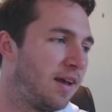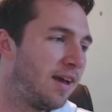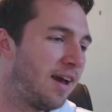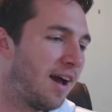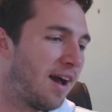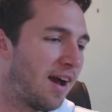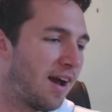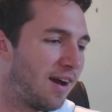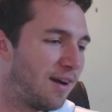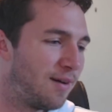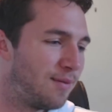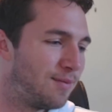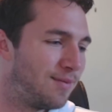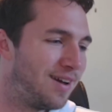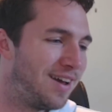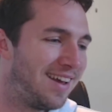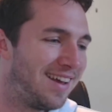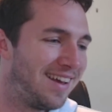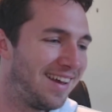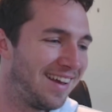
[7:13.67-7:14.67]

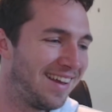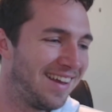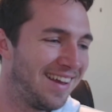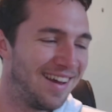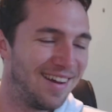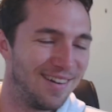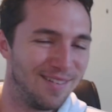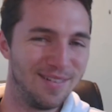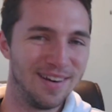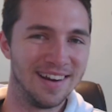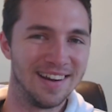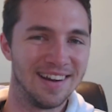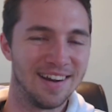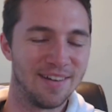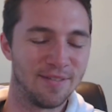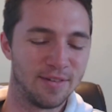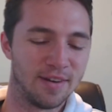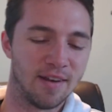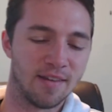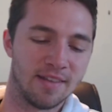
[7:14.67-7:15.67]
weirdly
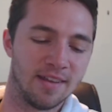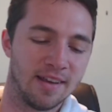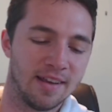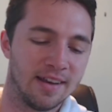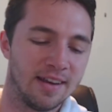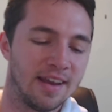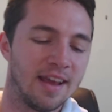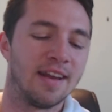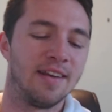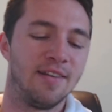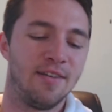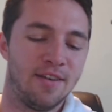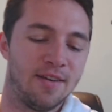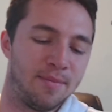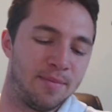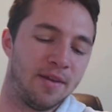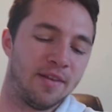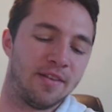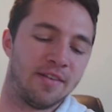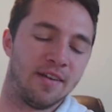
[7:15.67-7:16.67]
enough, when I was looking to get a new
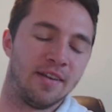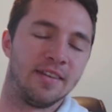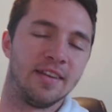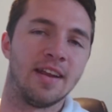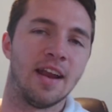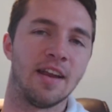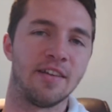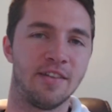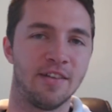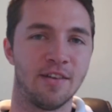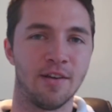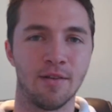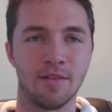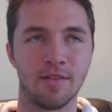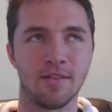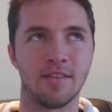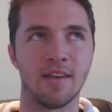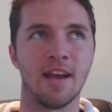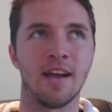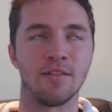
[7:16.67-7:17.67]
computer, I did actually
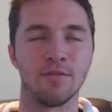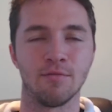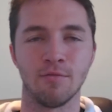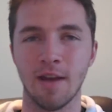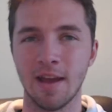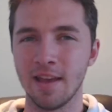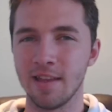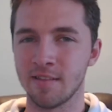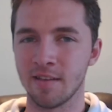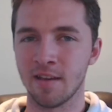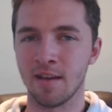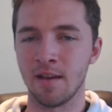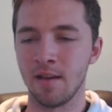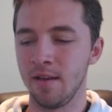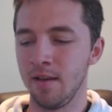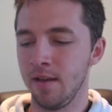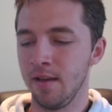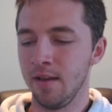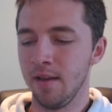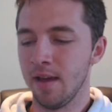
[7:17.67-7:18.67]
contact Razer.
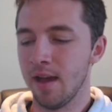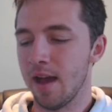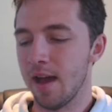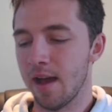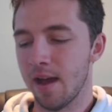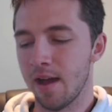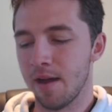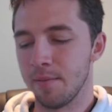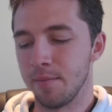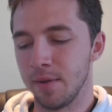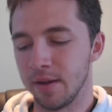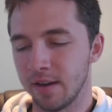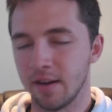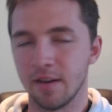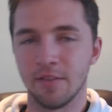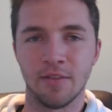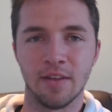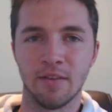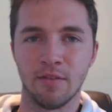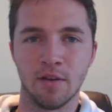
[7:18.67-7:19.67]
I don't know
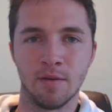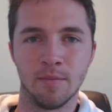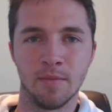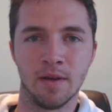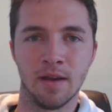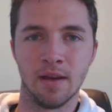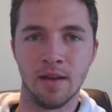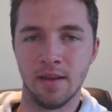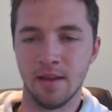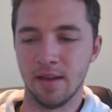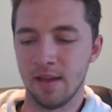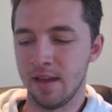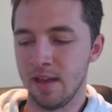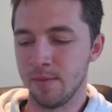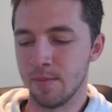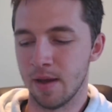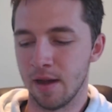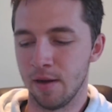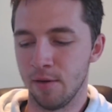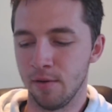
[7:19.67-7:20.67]
if they ever got my
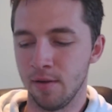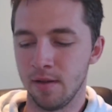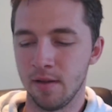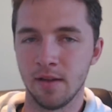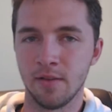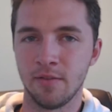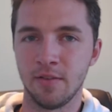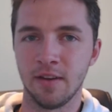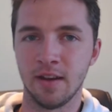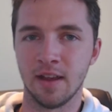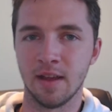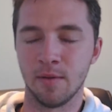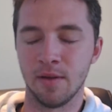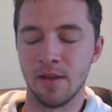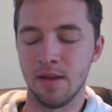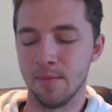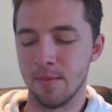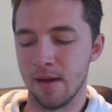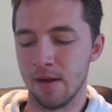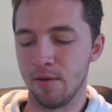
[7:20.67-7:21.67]
email. If you didn't get my
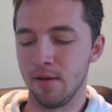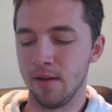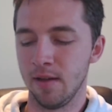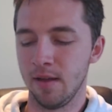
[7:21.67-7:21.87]
email,